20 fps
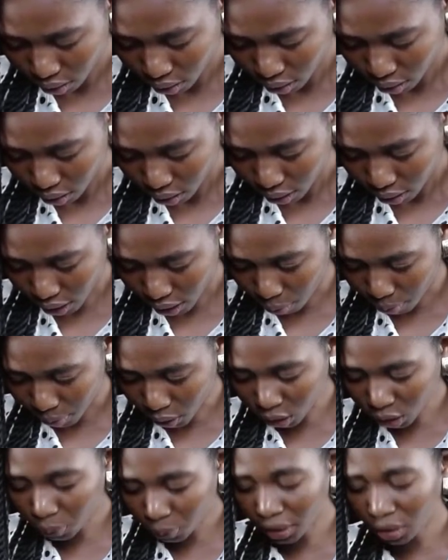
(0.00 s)
Now, because
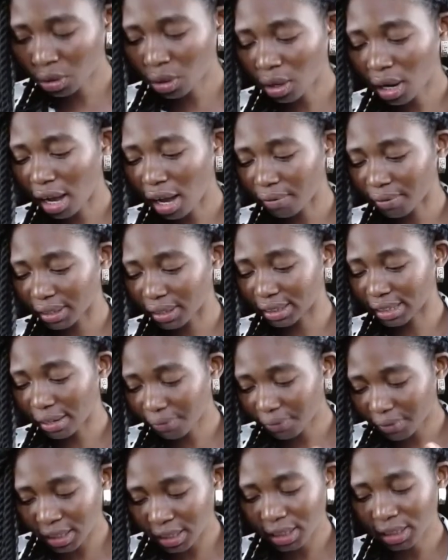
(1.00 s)
we do not have a
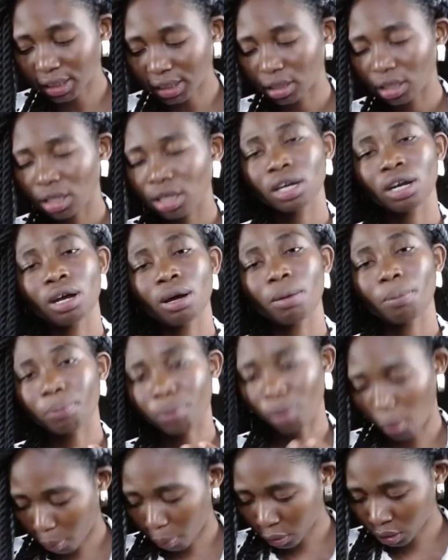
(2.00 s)
definite
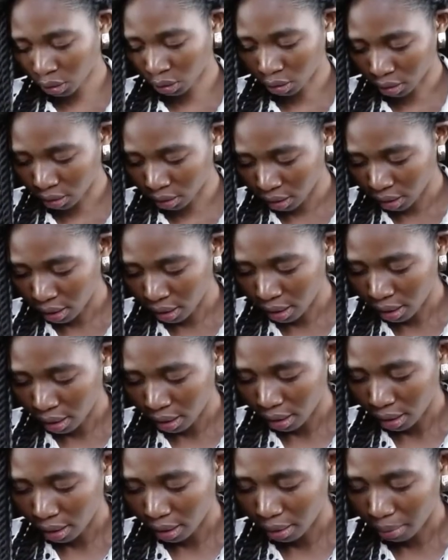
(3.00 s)
proportion
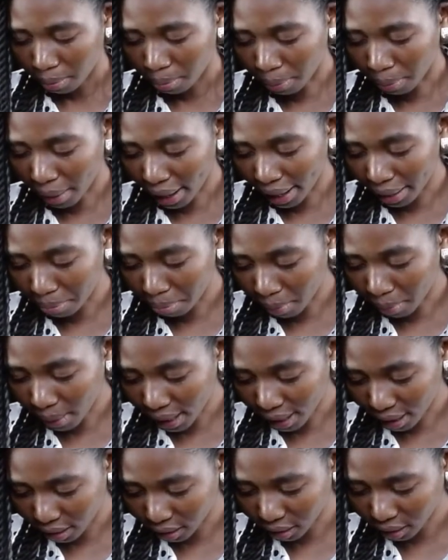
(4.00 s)
by mass,